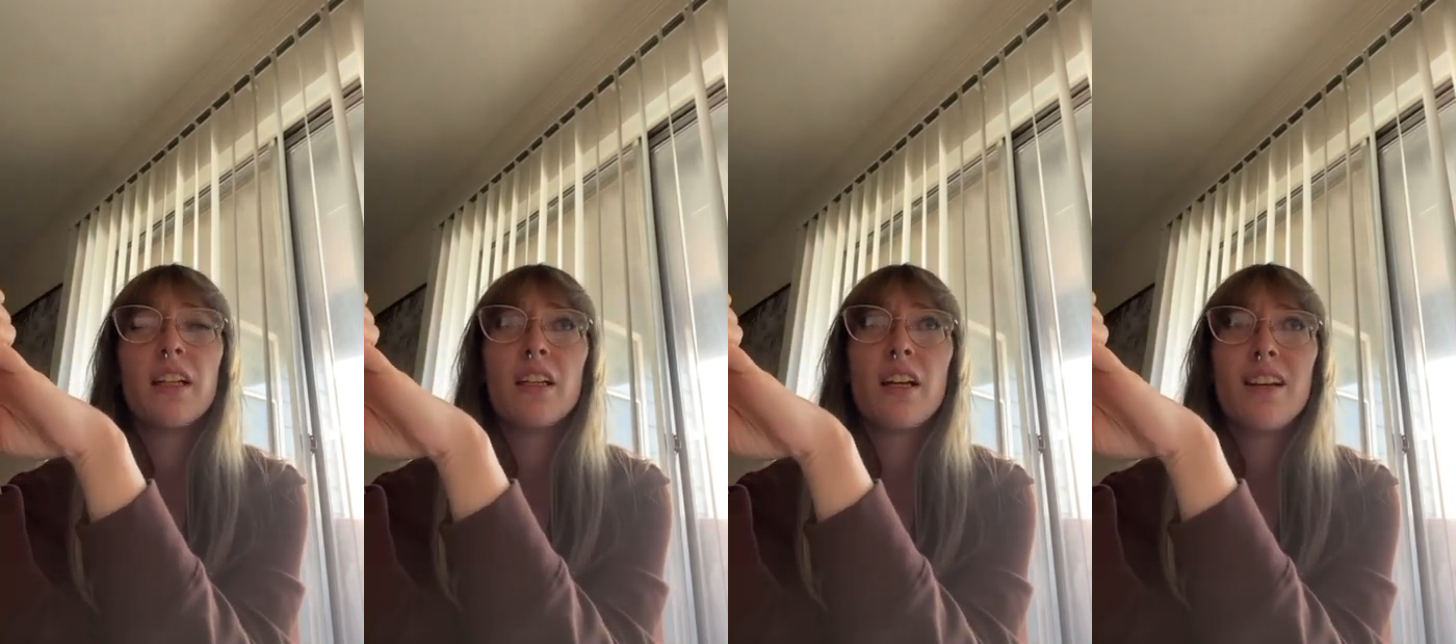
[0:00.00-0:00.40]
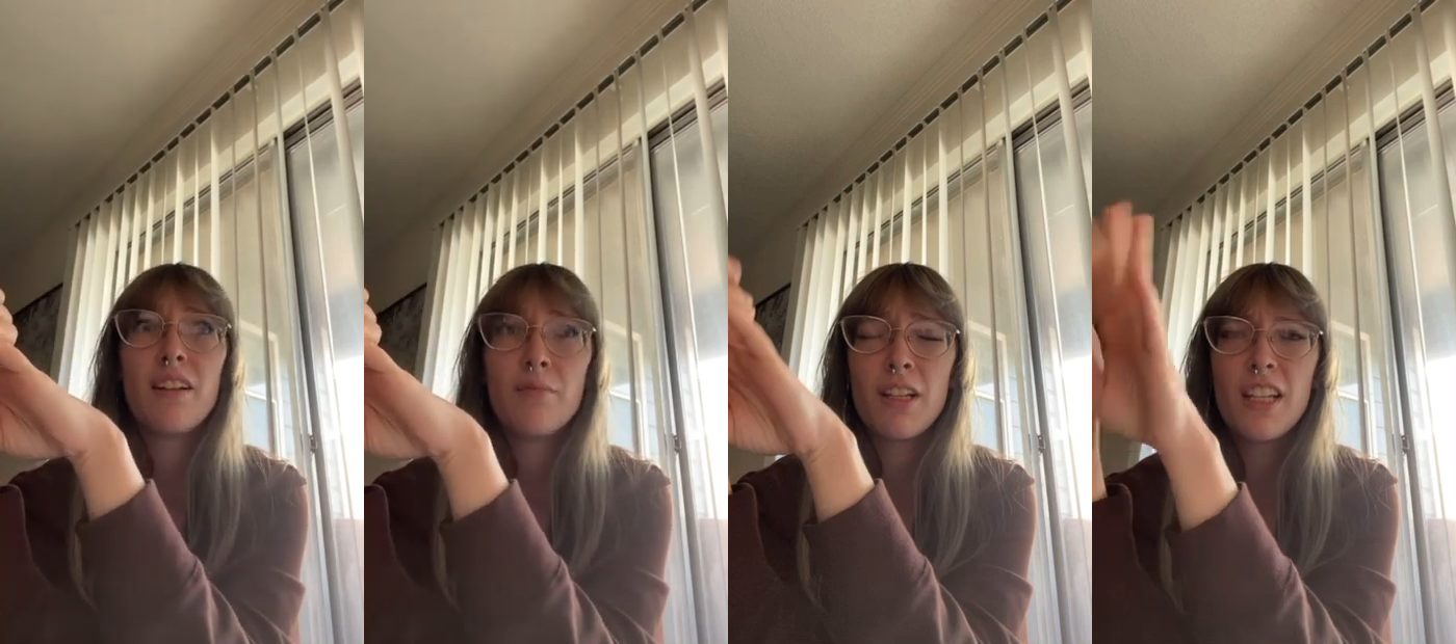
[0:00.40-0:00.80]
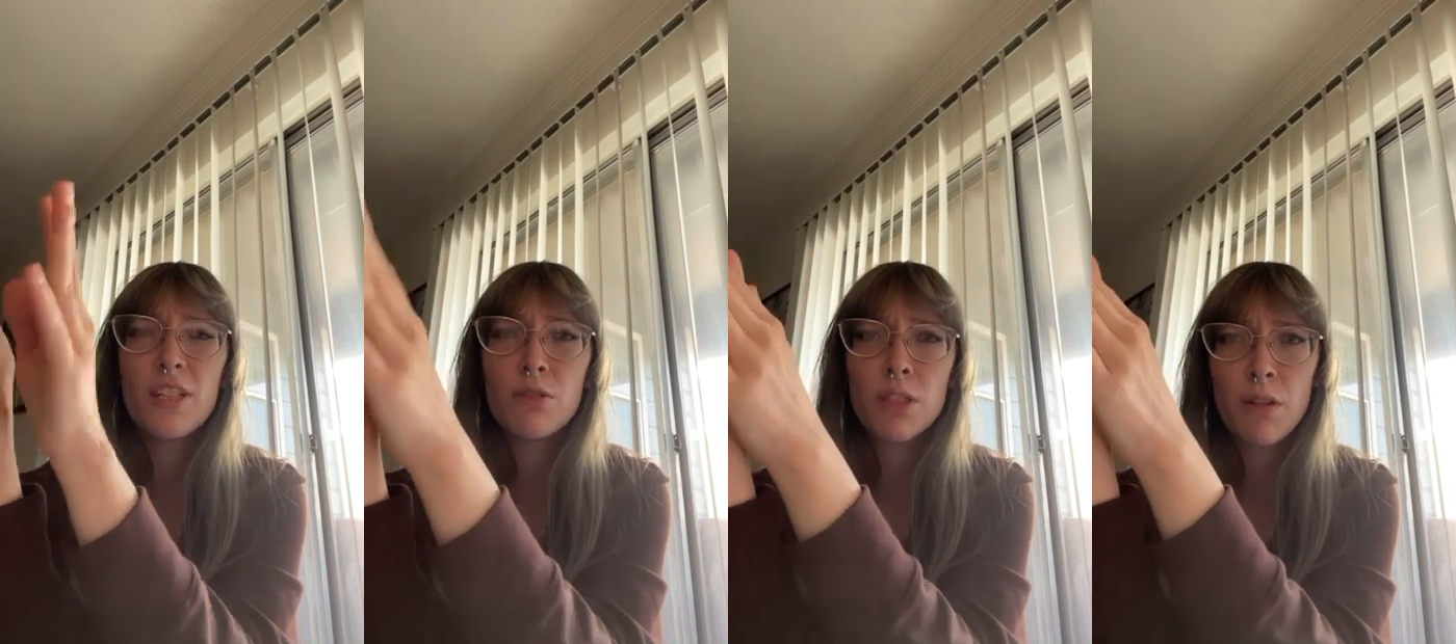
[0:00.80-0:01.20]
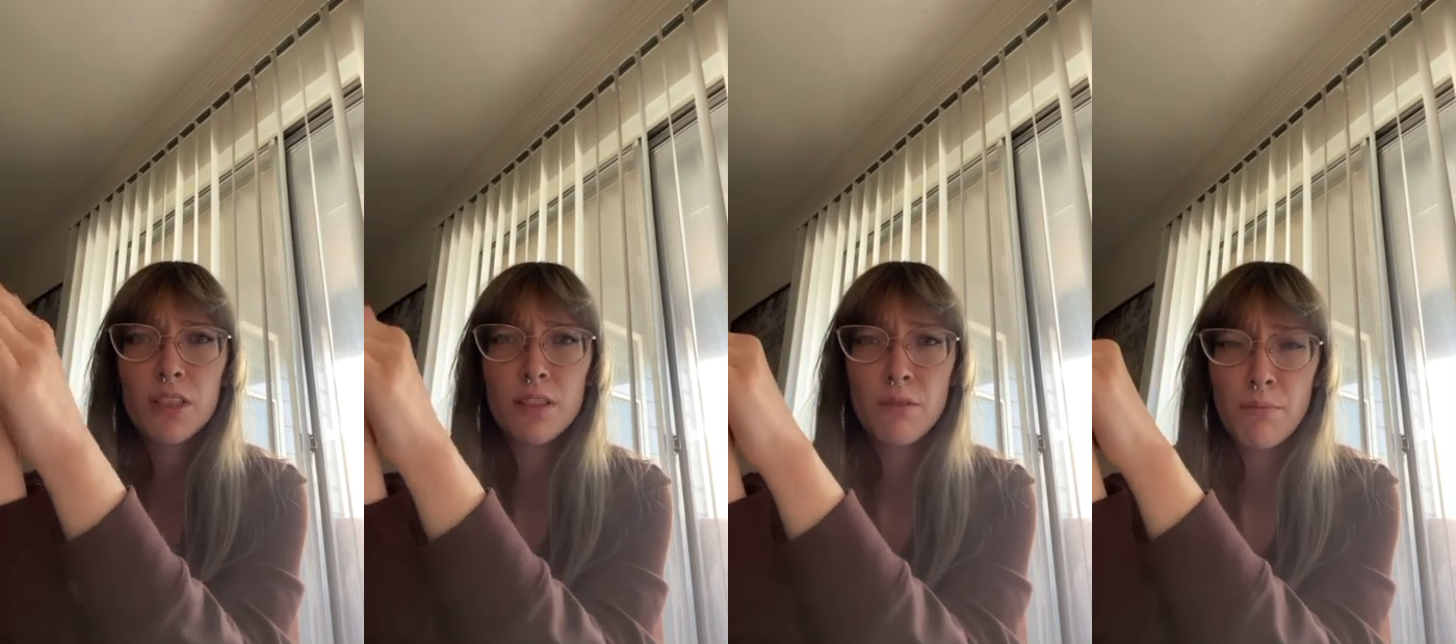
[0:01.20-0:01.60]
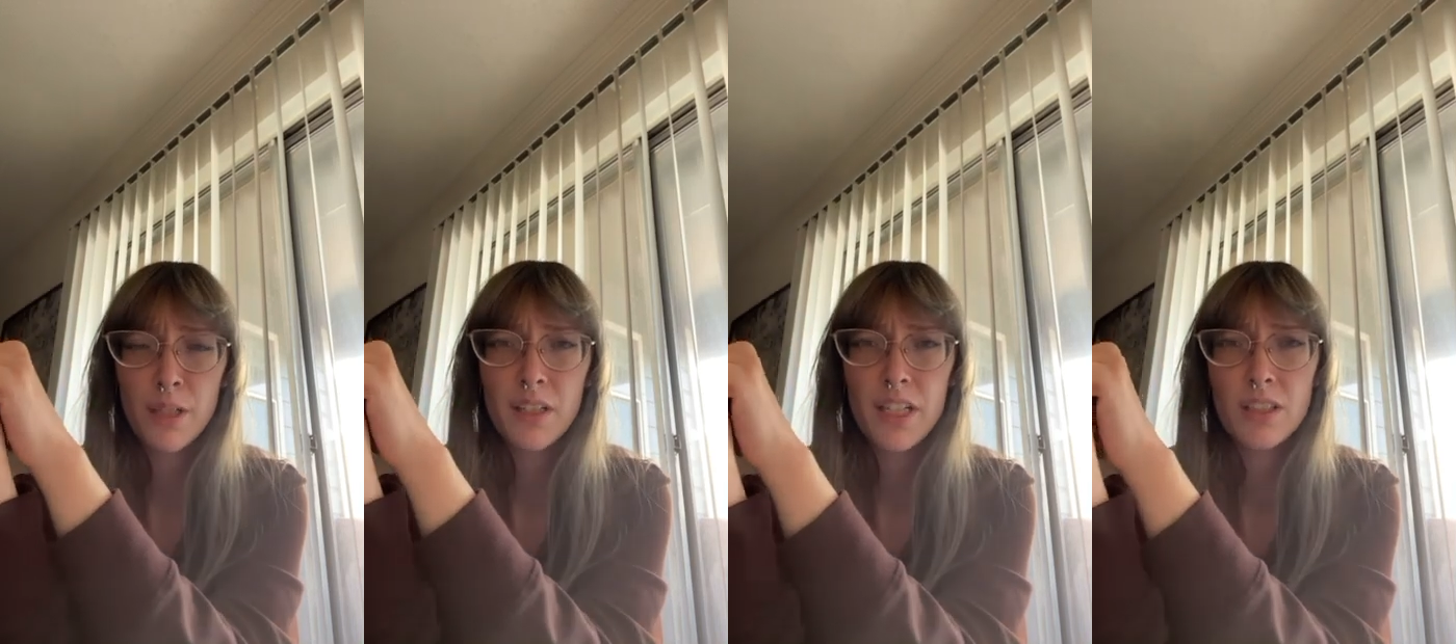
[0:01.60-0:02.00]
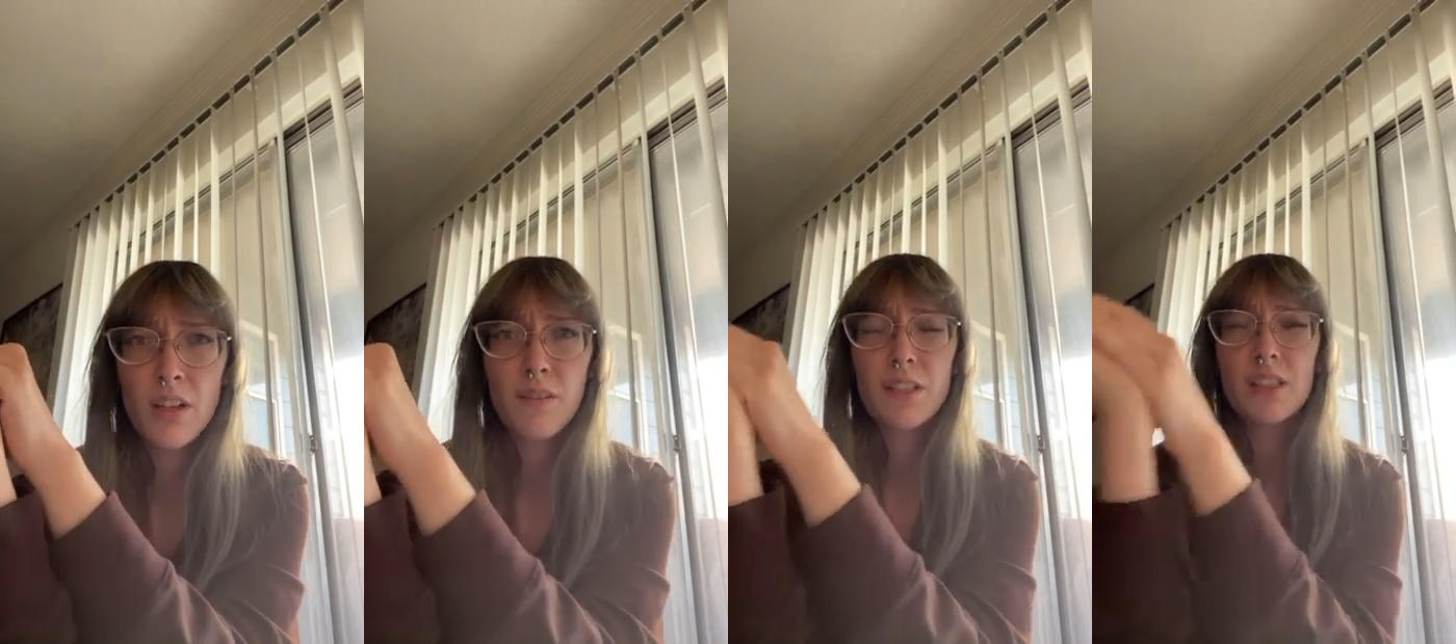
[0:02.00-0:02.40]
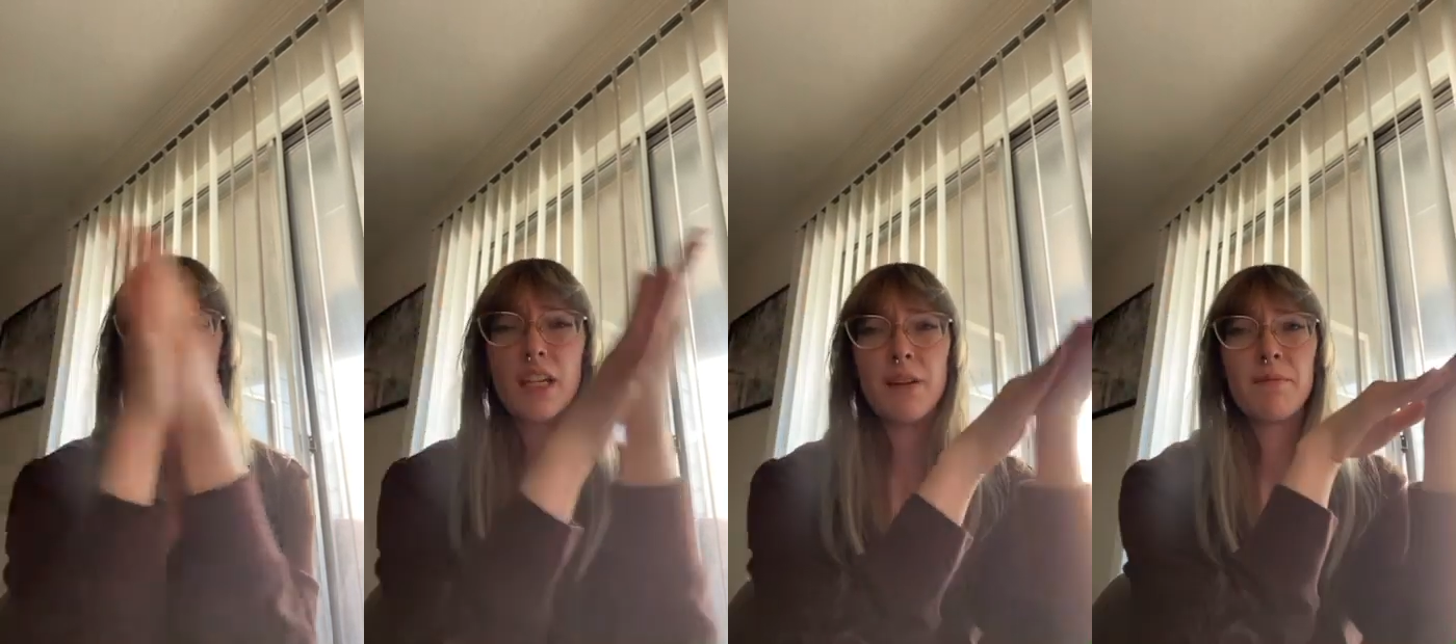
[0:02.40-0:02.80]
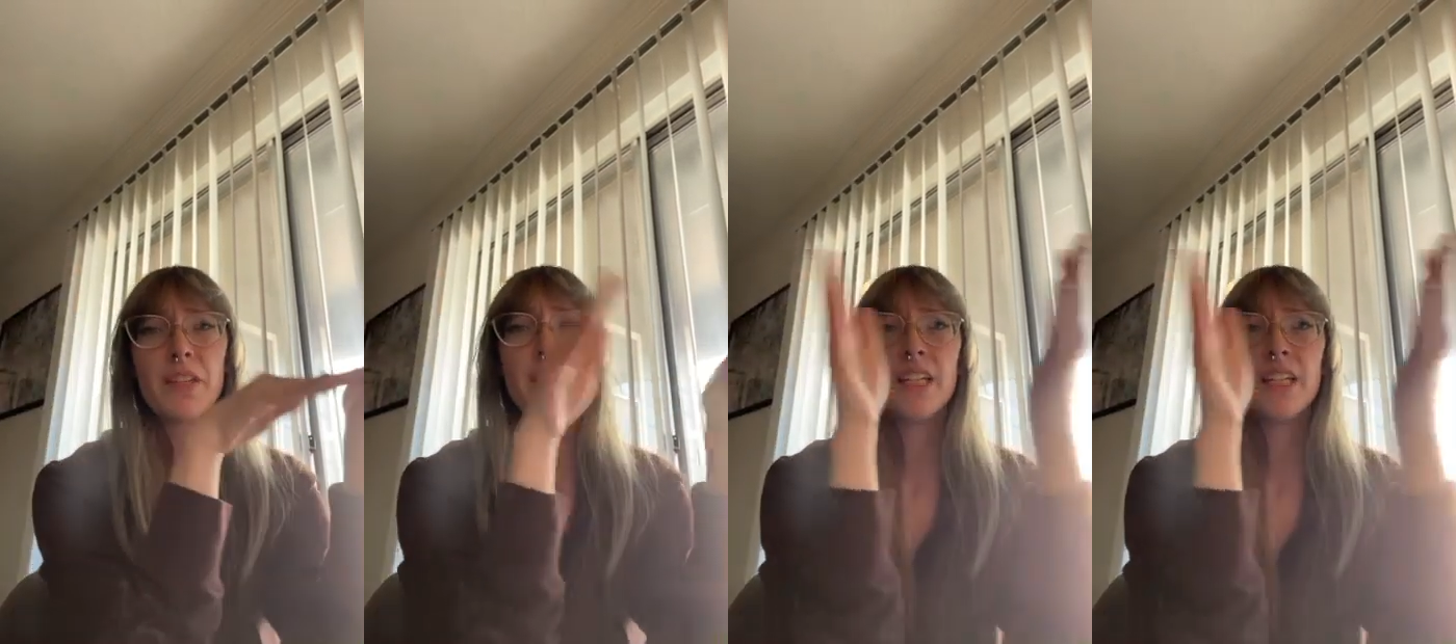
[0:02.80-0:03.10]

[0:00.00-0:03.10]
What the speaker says: and these responsibilities obviously